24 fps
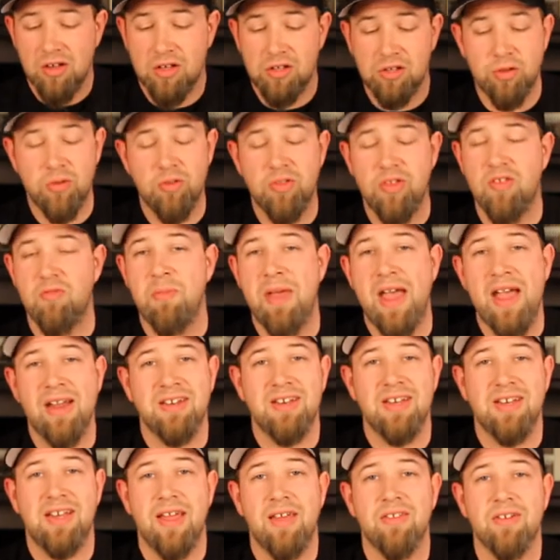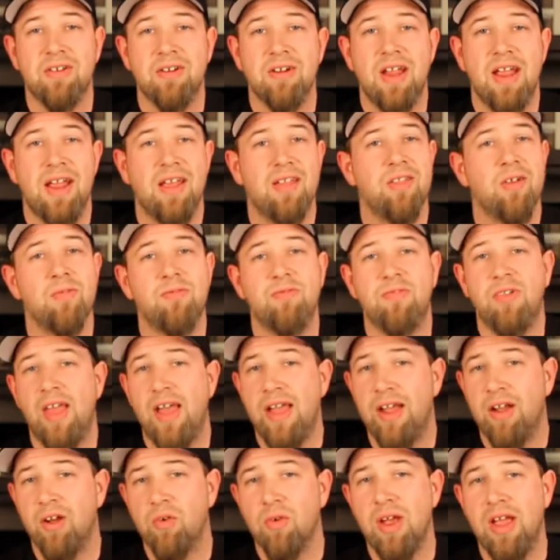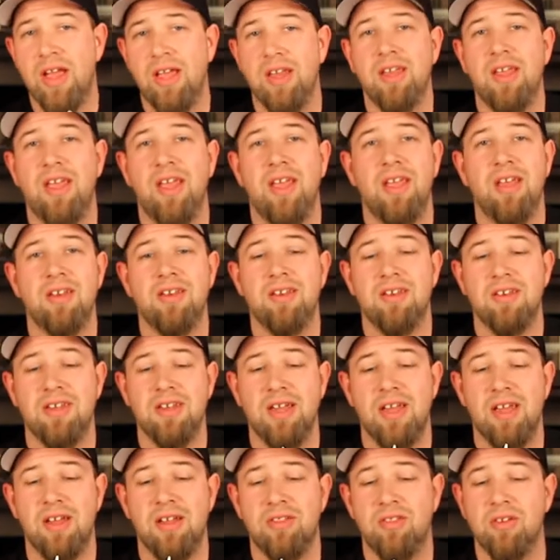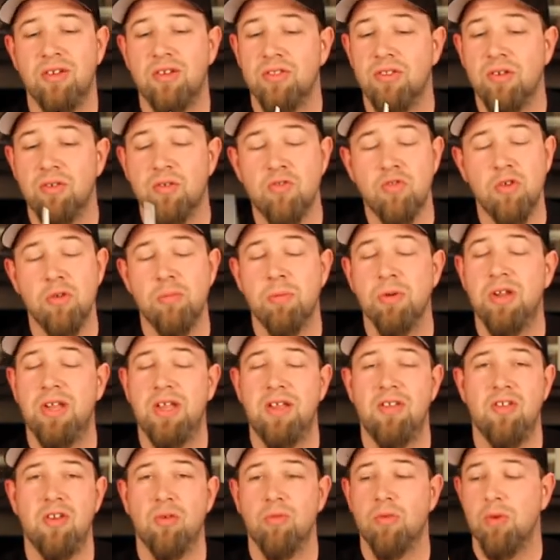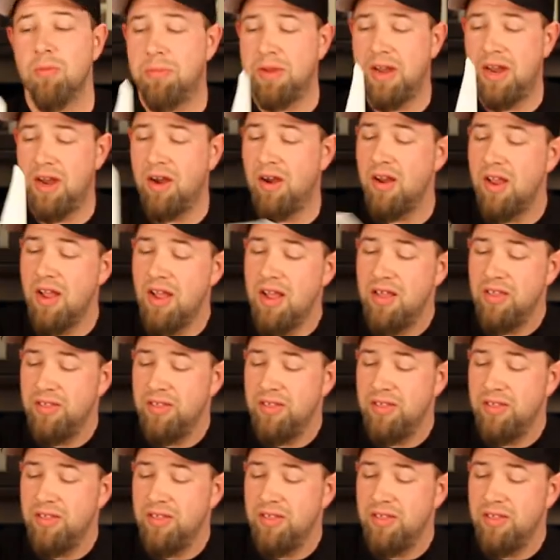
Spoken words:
glue these back together, and they'll fly great, and they're super easy to repair.